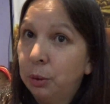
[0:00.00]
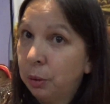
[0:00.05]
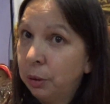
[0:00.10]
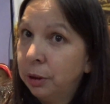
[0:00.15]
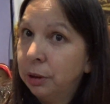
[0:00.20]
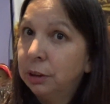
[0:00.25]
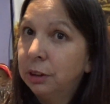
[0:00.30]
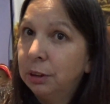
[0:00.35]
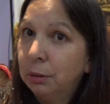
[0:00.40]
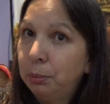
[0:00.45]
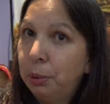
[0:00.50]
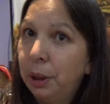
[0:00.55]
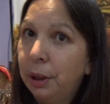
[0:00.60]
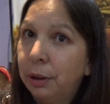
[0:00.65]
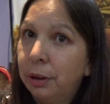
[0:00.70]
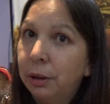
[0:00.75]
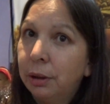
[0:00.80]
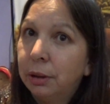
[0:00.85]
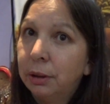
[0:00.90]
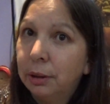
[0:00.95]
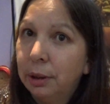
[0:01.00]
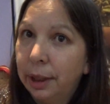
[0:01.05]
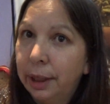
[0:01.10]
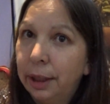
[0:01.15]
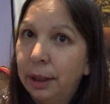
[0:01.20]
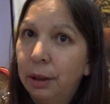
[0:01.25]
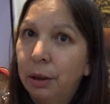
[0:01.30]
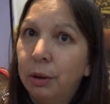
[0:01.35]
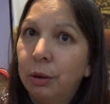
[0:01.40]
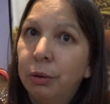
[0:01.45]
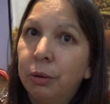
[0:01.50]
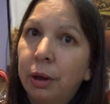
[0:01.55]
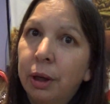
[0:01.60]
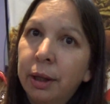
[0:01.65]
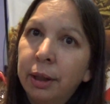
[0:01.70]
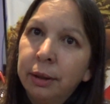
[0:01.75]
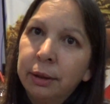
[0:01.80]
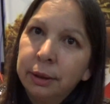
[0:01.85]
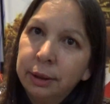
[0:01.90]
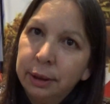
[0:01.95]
Northern Superior, Lake Huron,